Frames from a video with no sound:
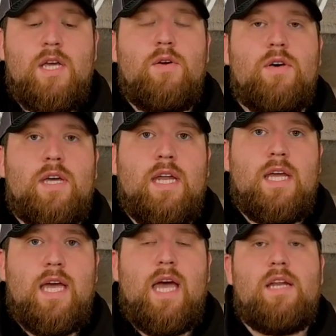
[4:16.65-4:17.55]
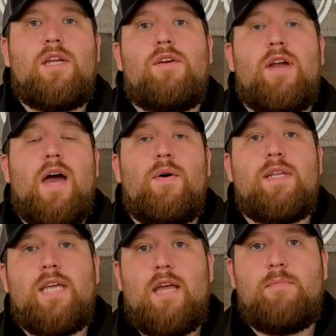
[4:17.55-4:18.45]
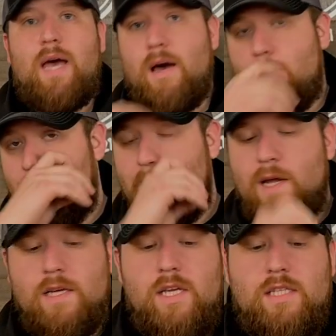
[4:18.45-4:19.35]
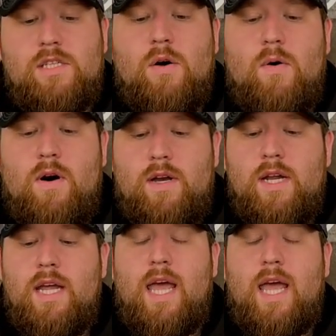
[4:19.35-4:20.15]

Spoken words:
You click it again, you're now at 10 power, and so on.